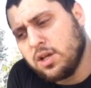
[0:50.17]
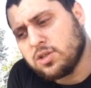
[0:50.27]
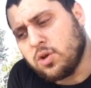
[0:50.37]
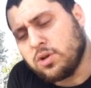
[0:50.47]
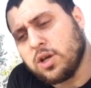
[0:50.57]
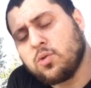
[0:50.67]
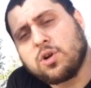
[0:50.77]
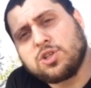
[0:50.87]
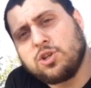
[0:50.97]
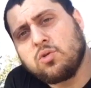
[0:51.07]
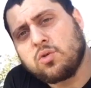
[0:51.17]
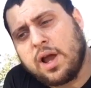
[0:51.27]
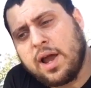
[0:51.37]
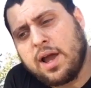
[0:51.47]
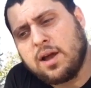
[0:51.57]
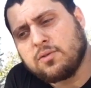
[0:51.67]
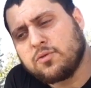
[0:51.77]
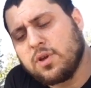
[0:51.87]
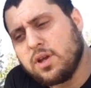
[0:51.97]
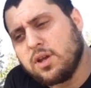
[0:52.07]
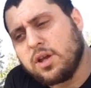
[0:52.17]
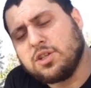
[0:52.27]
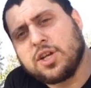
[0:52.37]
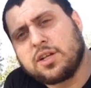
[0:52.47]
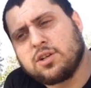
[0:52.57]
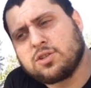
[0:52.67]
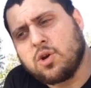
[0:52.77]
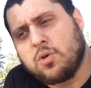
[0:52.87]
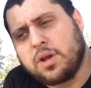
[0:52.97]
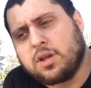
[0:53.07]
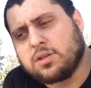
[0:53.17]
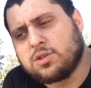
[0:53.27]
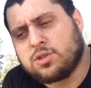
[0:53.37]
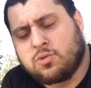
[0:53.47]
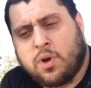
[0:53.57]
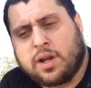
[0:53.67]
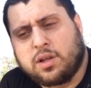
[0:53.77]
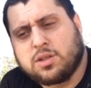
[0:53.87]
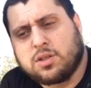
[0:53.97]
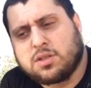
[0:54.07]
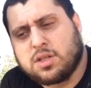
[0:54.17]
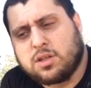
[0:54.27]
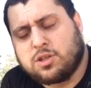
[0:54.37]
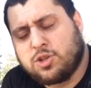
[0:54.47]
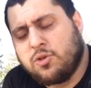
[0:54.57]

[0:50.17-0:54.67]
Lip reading: So in other words, you don't have injectors going directly into the cylinders.